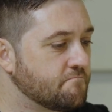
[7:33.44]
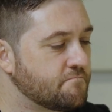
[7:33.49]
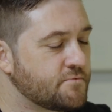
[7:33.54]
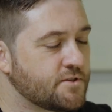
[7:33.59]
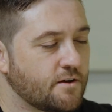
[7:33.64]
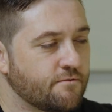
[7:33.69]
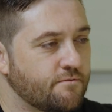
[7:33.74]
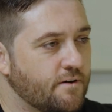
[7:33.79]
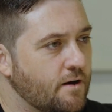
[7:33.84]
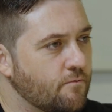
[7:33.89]

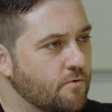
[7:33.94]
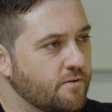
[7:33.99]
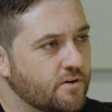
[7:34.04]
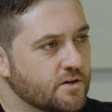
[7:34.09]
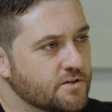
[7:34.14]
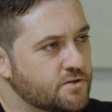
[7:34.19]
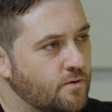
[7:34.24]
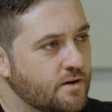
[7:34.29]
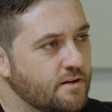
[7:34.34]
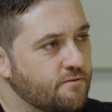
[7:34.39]
so far we've
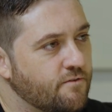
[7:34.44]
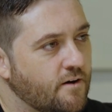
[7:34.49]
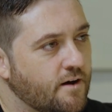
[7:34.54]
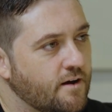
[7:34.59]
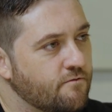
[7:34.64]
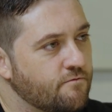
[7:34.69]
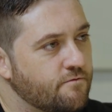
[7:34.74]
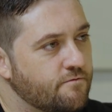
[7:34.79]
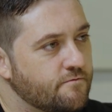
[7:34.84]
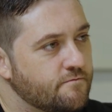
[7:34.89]
got
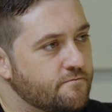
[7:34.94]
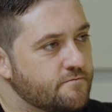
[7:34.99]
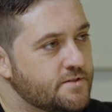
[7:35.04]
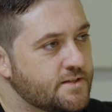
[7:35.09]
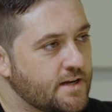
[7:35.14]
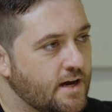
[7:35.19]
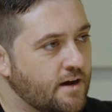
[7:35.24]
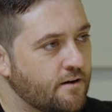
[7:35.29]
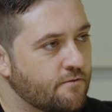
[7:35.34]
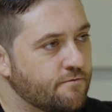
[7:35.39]
25
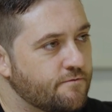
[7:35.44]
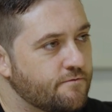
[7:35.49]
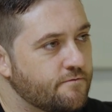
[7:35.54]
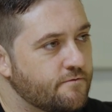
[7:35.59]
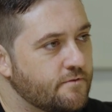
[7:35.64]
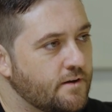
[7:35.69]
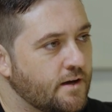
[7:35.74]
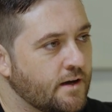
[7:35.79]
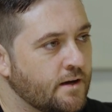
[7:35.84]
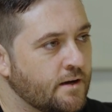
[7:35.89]
staff
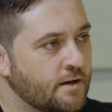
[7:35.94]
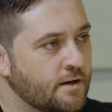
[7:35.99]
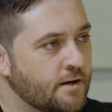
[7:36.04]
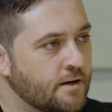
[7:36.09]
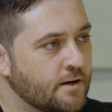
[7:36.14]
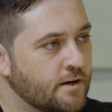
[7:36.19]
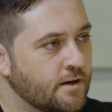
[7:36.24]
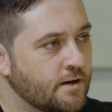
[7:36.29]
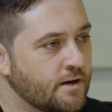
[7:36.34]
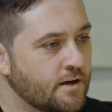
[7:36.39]

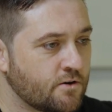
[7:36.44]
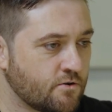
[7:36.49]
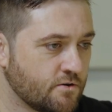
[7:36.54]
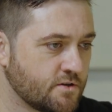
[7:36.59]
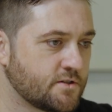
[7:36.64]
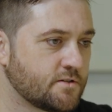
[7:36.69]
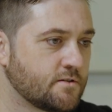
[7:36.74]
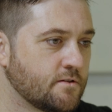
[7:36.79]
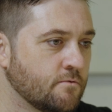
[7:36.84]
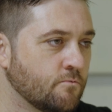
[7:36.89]

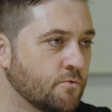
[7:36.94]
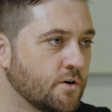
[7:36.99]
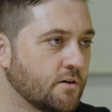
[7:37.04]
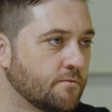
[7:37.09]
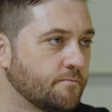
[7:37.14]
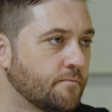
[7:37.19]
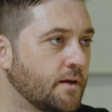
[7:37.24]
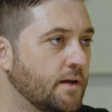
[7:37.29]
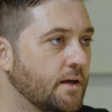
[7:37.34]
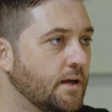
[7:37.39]
across the
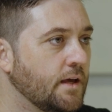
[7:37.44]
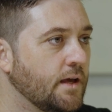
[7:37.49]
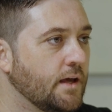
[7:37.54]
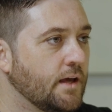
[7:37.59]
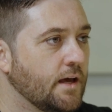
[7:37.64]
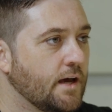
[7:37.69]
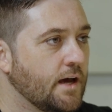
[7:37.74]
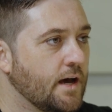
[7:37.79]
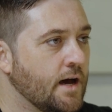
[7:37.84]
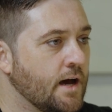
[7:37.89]
world.
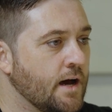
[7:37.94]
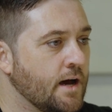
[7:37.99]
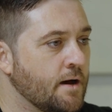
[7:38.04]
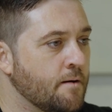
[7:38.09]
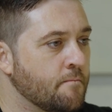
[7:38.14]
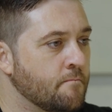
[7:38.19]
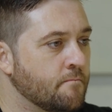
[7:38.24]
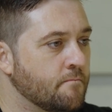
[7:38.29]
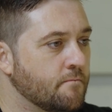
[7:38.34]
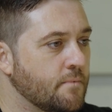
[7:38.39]

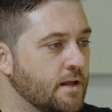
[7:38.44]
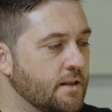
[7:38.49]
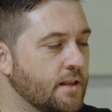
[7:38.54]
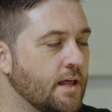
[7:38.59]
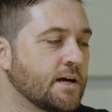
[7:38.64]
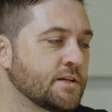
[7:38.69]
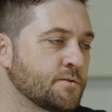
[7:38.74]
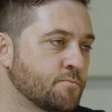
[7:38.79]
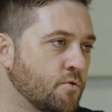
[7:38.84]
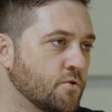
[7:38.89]
A
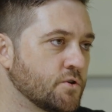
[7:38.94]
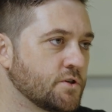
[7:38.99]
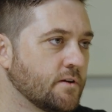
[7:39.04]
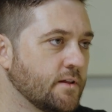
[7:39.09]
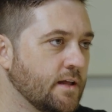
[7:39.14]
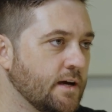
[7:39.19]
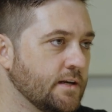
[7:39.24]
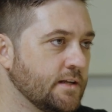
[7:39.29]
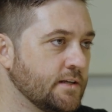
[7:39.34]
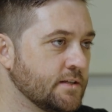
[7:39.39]
large portion
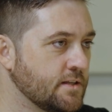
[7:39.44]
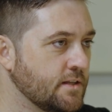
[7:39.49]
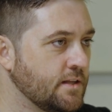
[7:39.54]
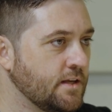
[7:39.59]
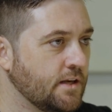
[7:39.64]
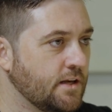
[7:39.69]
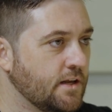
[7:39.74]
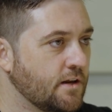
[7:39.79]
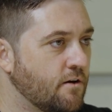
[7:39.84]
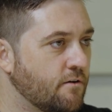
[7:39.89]
of that is in
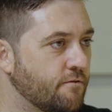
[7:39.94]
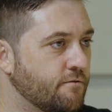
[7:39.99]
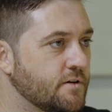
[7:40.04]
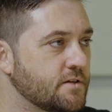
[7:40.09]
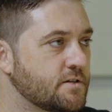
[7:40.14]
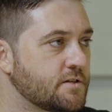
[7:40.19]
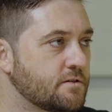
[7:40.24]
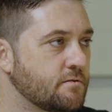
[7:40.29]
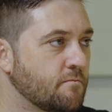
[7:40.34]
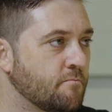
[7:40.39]
the Indian
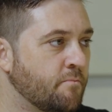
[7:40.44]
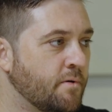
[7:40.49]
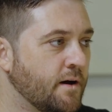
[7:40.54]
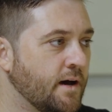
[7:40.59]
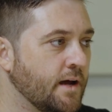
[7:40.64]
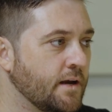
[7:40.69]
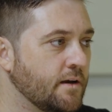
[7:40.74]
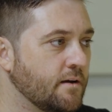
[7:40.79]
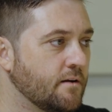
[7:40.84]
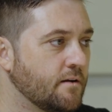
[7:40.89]
office,
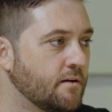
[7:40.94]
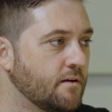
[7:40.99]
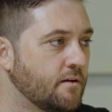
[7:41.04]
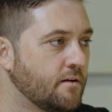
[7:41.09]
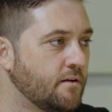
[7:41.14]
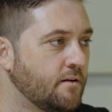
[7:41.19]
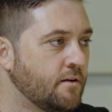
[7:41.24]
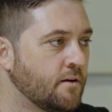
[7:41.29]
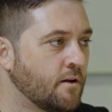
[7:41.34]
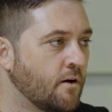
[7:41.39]
but
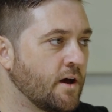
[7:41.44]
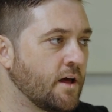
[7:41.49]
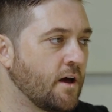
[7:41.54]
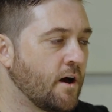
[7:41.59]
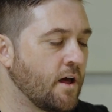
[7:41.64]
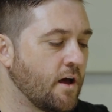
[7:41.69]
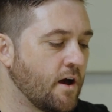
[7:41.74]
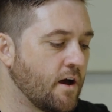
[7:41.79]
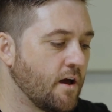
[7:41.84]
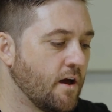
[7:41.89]

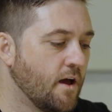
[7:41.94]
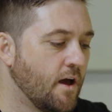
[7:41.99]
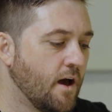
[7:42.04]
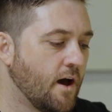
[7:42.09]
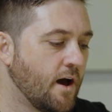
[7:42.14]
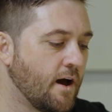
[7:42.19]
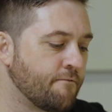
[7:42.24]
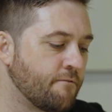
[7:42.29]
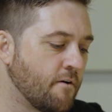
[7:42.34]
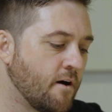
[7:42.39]
I
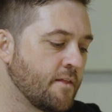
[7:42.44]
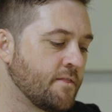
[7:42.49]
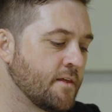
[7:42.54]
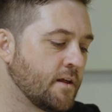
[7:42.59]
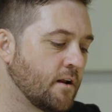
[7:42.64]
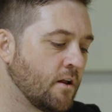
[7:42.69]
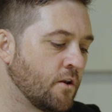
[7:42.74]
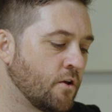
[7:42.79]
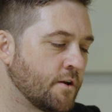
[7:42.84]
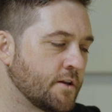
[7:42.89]
find
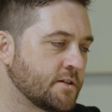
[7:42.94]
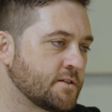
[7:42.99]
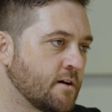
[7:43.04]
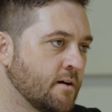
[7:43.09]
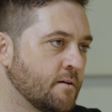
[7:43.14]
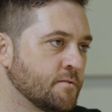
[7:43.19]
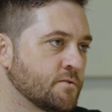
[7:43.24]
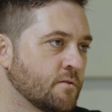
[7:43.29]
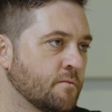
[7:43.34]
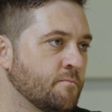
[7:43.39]
that a lot of
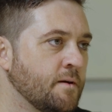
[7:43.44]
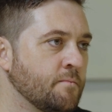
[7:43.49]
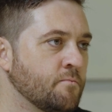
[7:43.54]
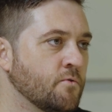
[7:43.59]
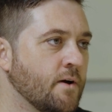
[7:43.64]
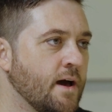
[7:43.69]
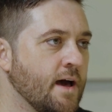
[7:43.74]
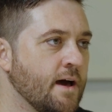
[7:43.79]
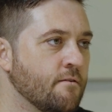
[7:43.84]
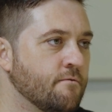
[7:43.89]
times when
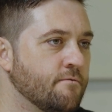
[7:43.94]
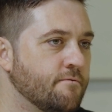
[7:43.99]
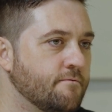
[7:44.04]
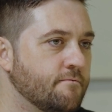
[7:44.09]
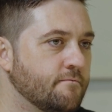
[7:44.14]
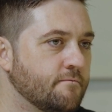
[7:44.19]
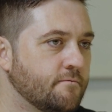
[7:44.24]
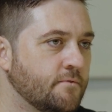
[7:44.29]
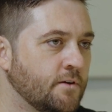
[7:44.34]
people have,